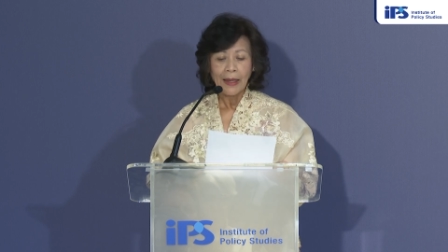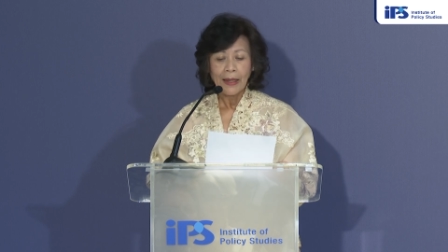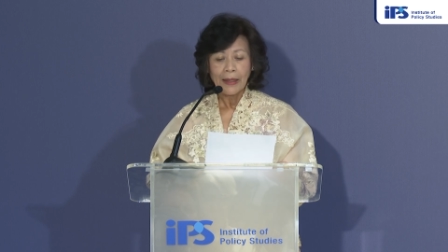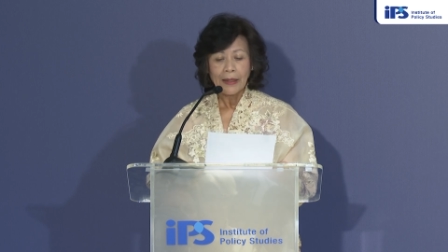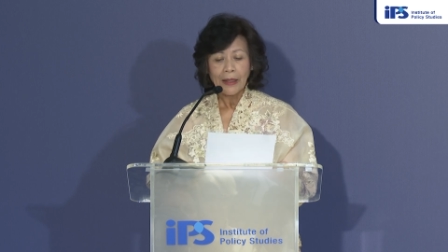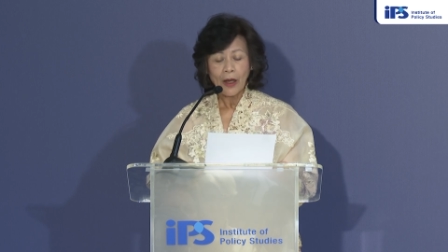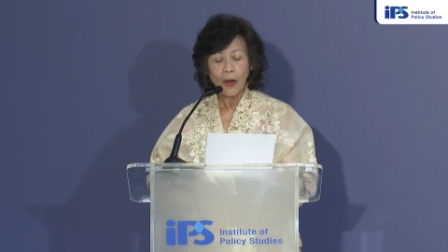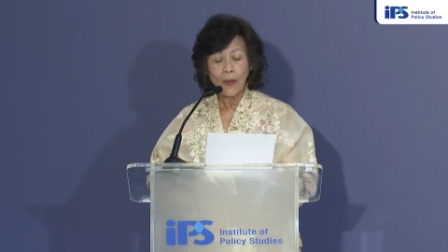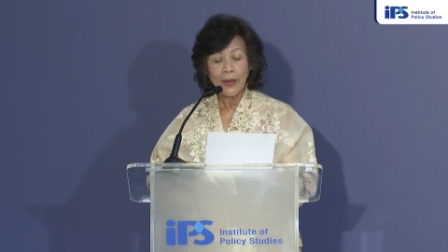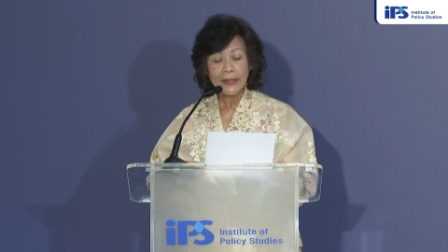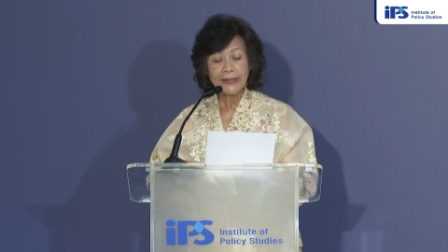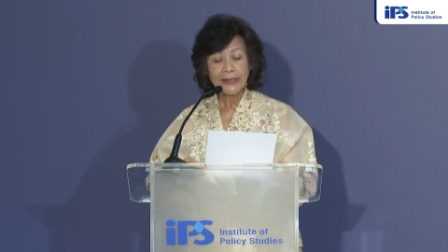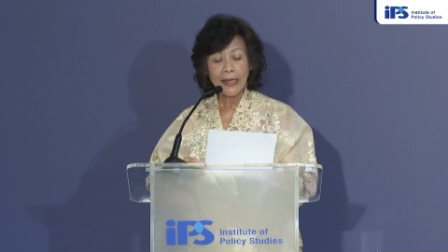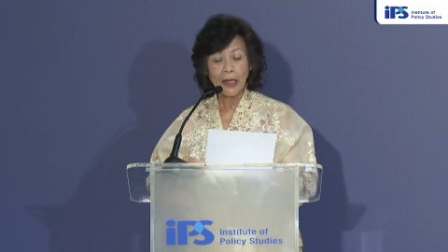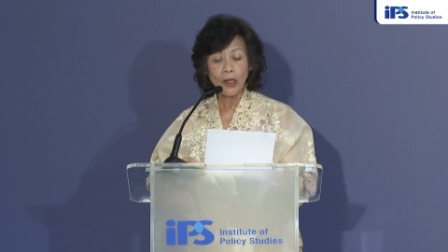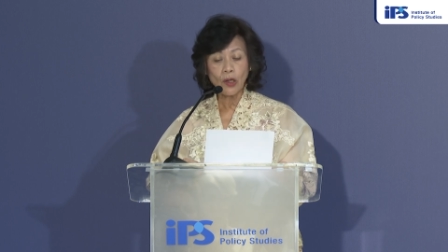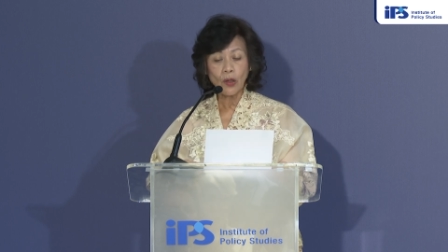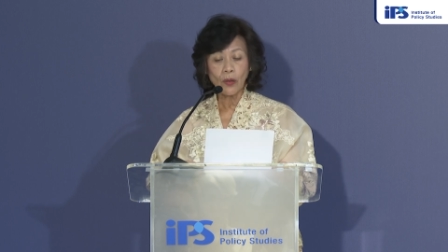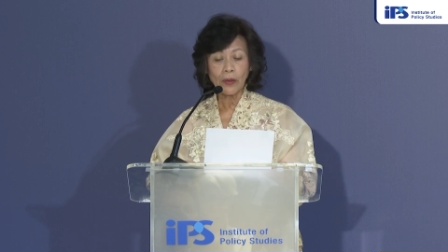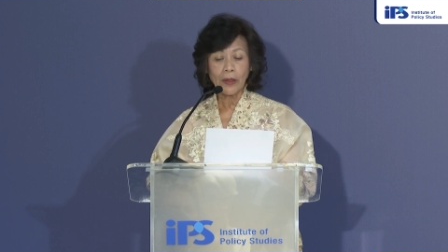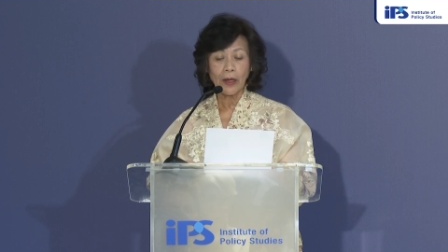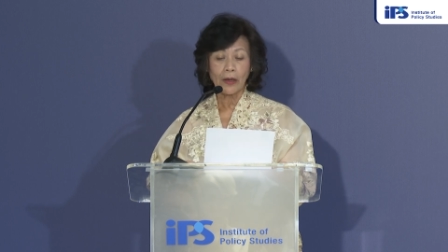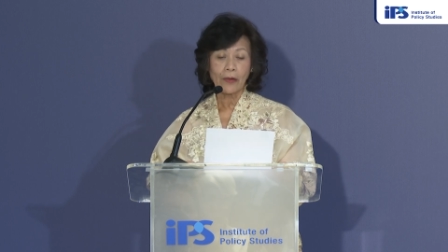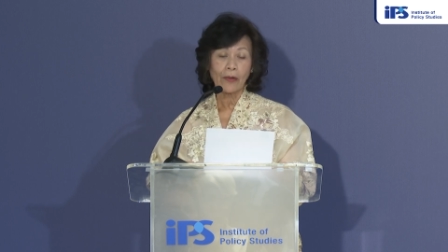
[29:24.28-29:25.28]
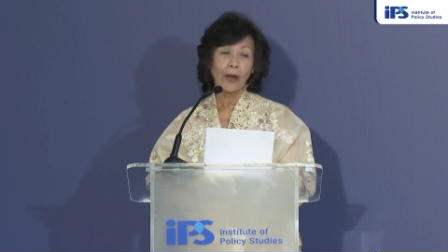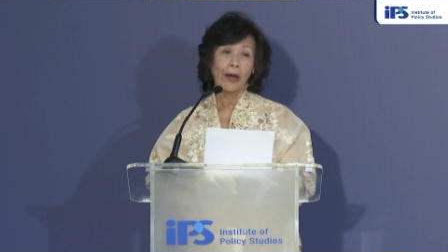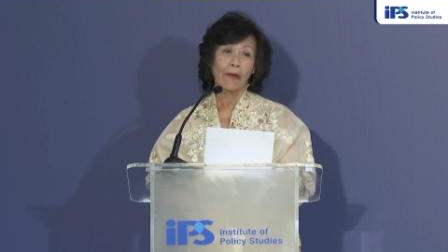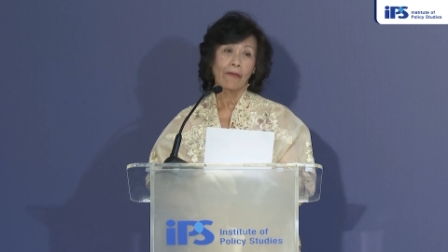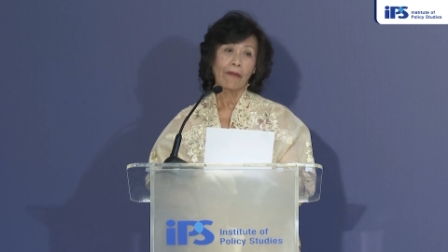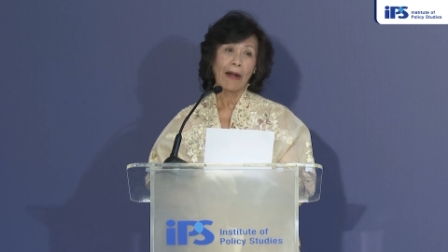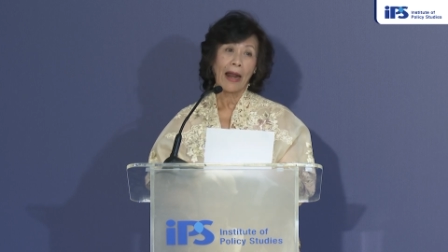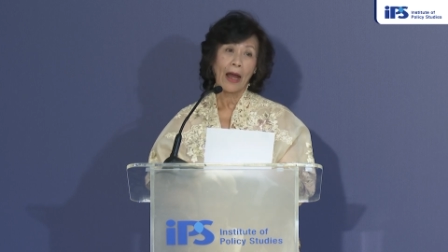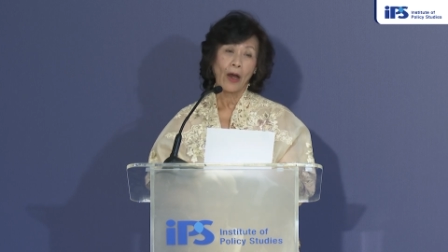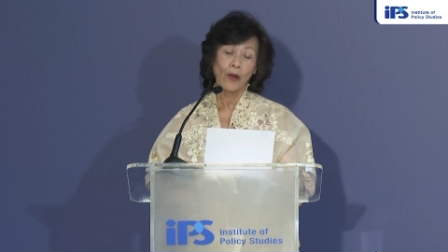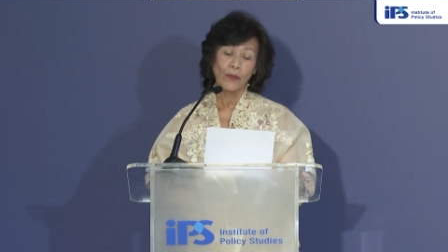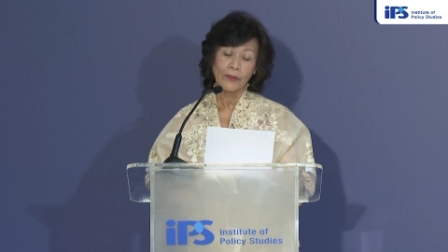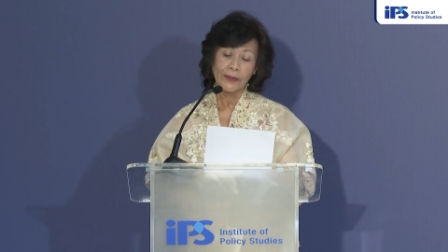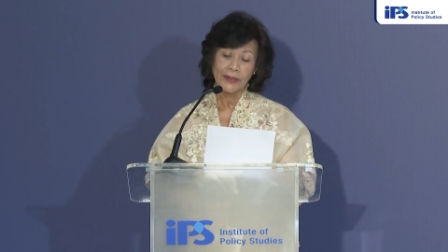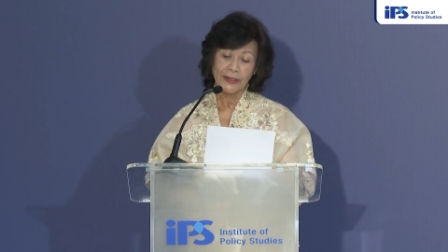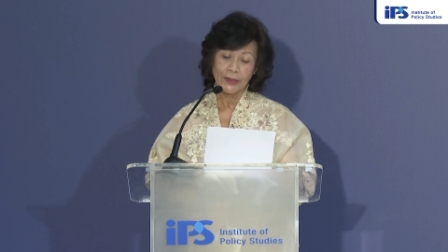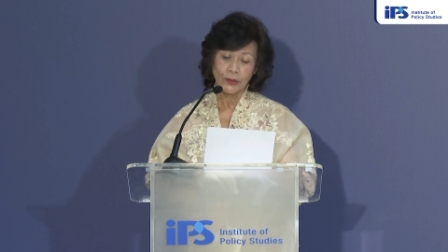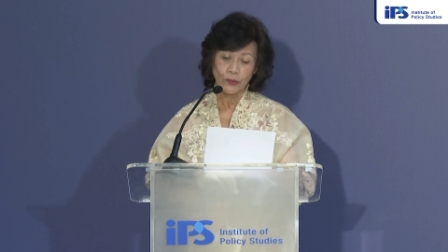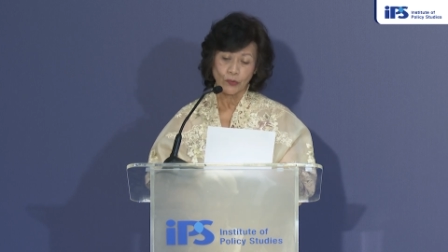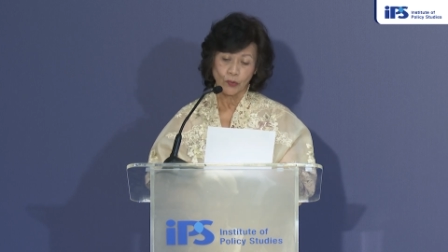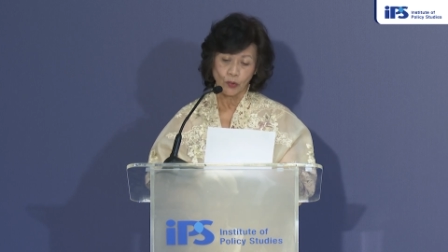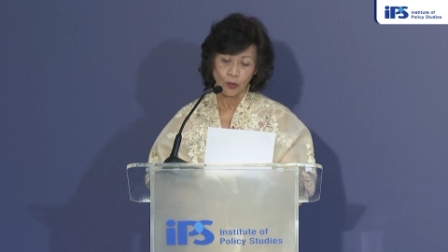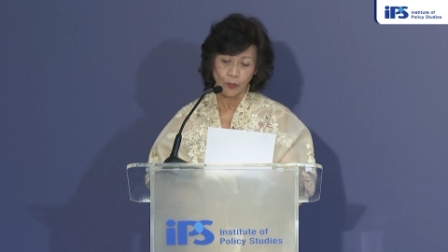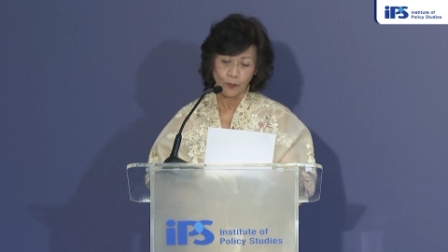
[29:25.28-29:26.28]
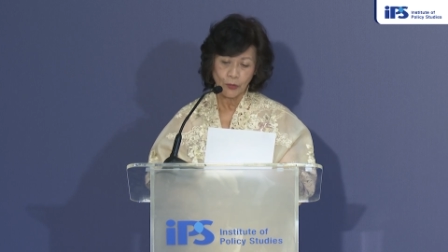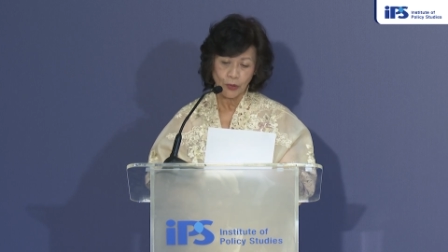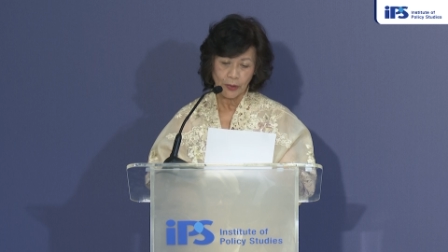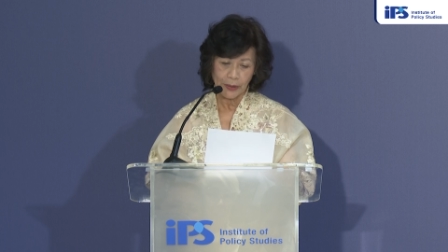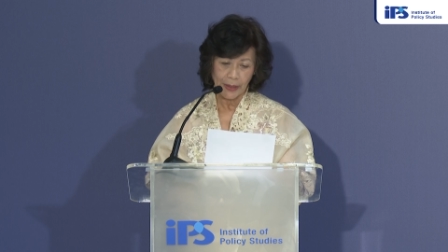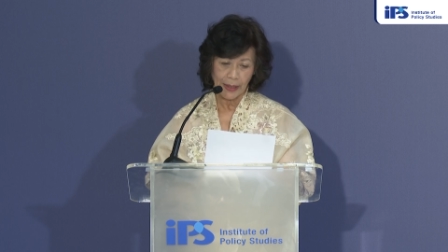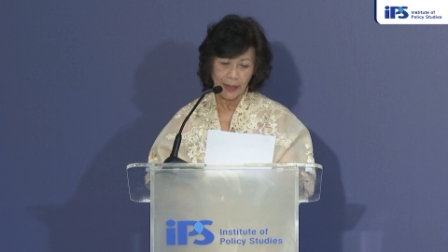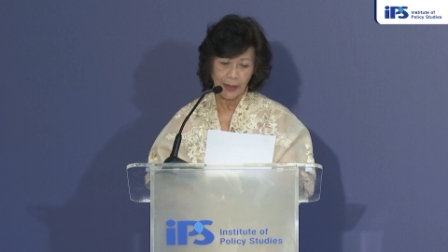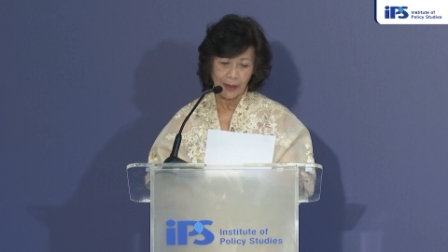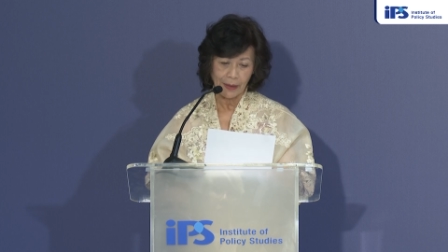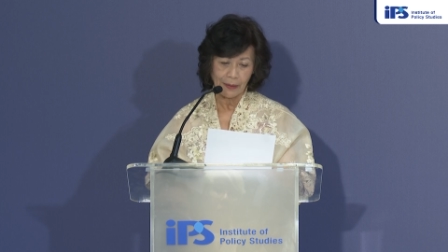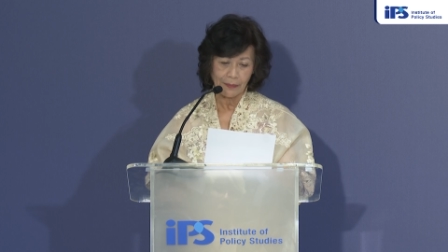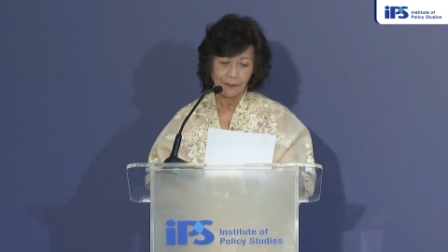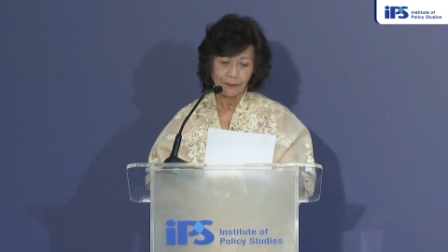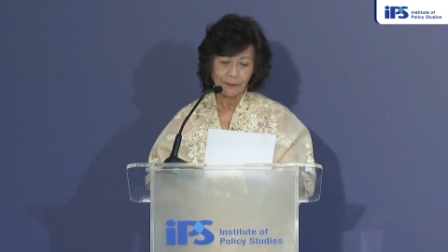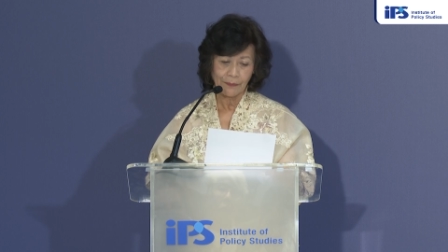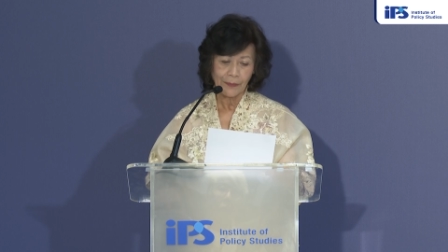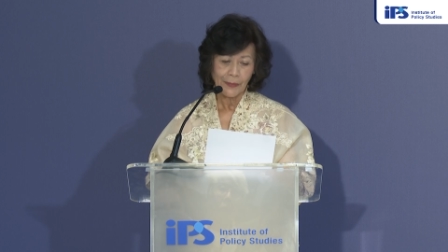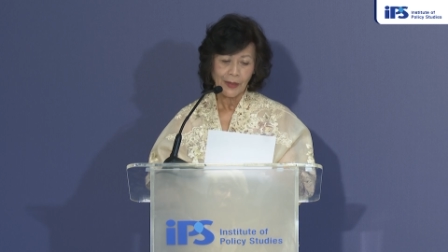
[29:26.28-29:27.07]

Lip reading: Now, as I look around this room today,